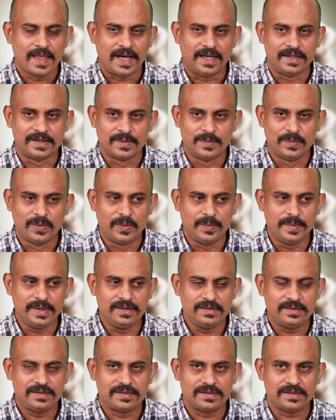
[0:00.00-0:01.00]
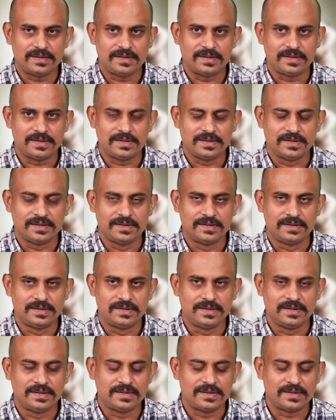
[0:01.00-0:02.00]
And the moment
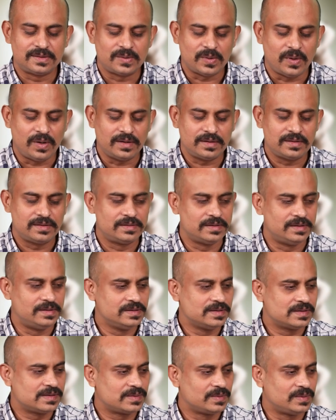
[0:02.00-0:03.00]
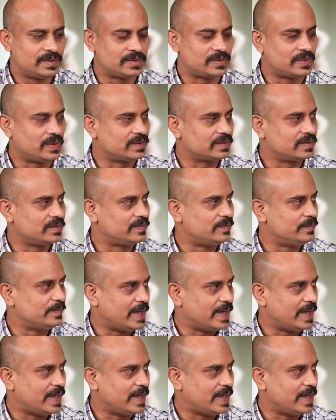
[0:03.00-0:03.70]
the talk turns to a talk of